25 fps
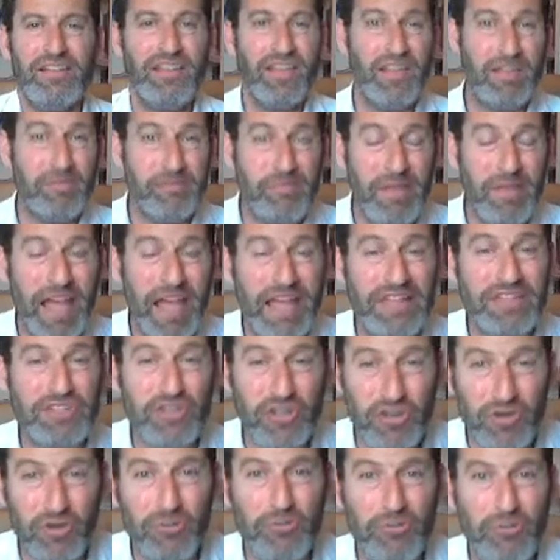a
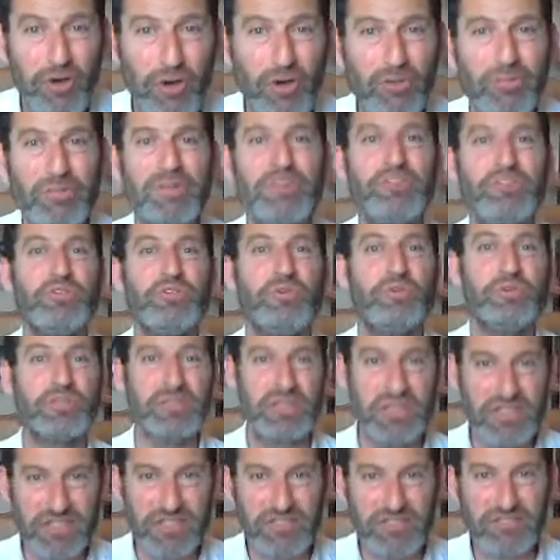magical moment in
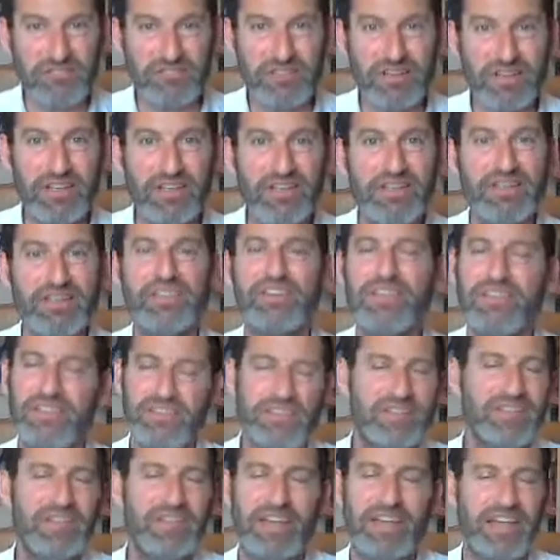Jewish history,
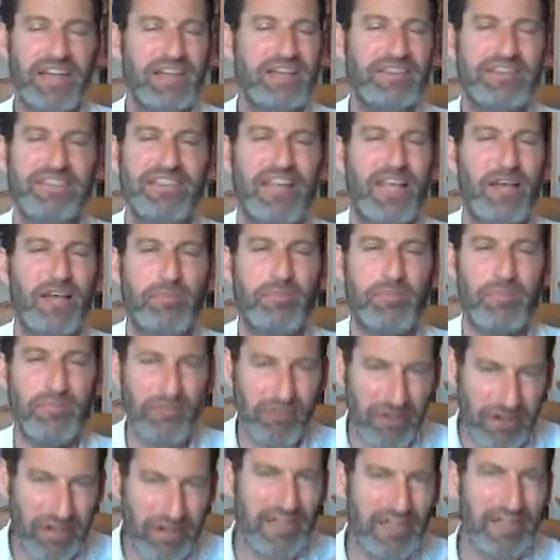the next step of
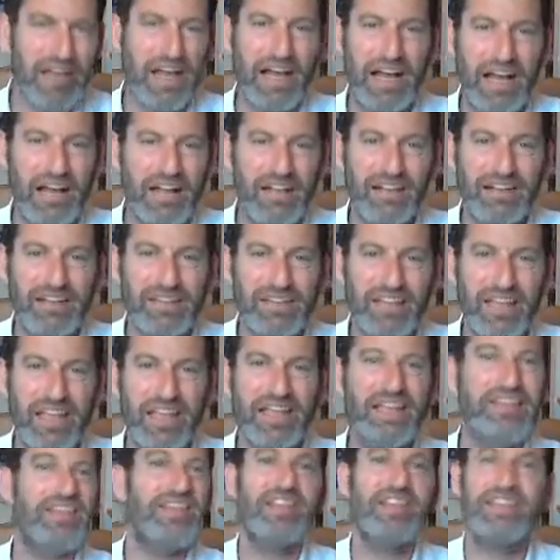creating a
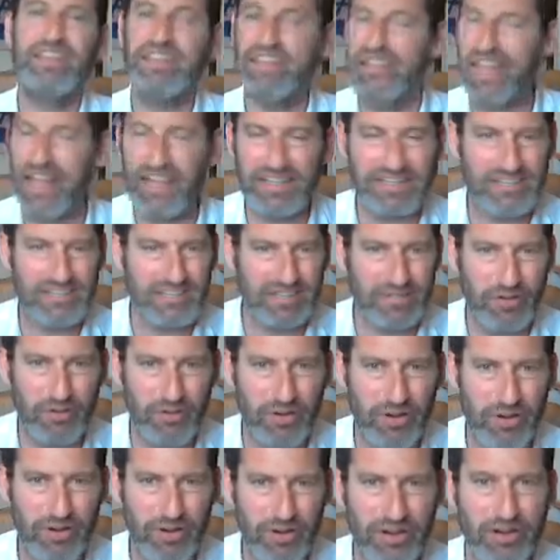holiday, not so
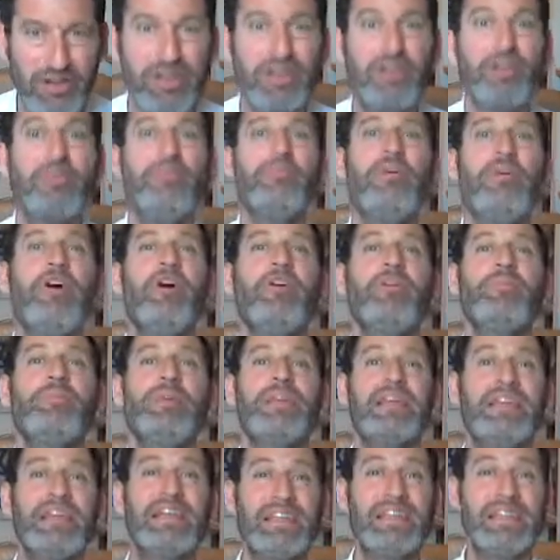hard. Gemara
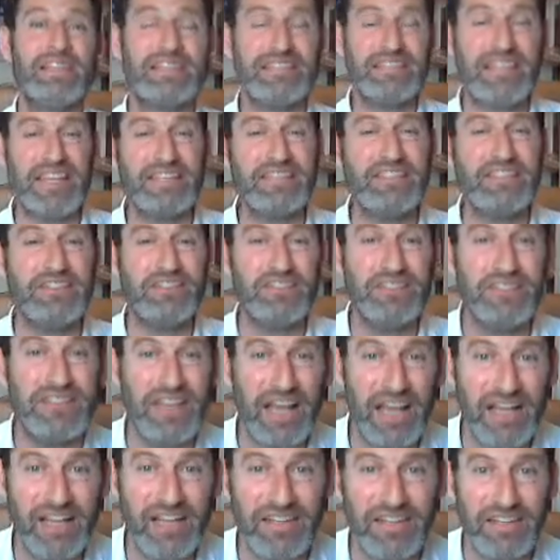Megillah says, Yud
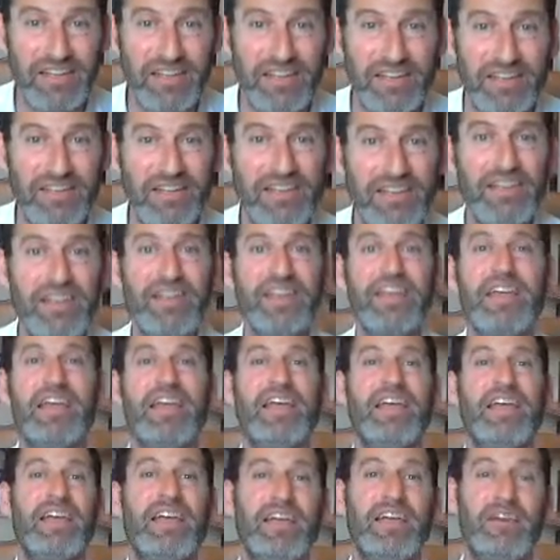Dalet,
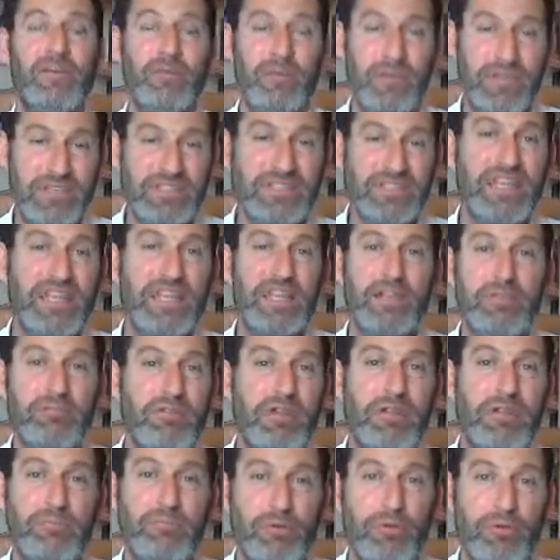and we
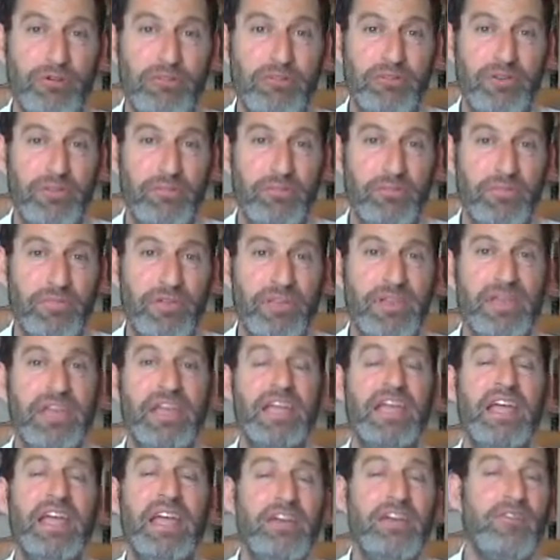celebrate Purim.
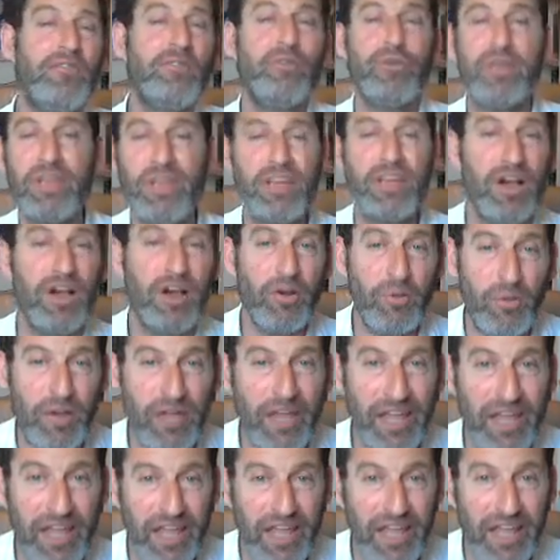If we go
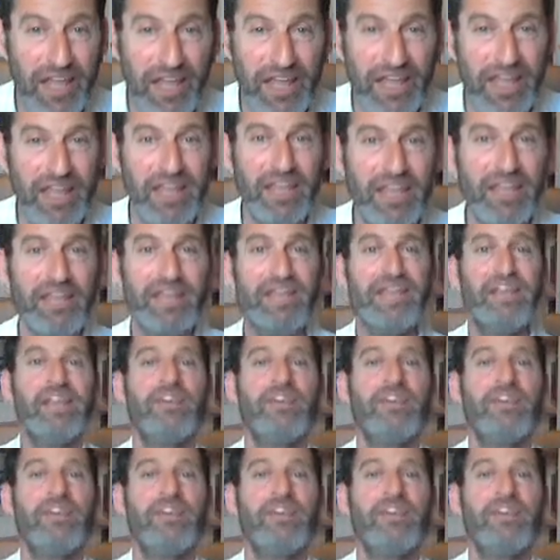ahead,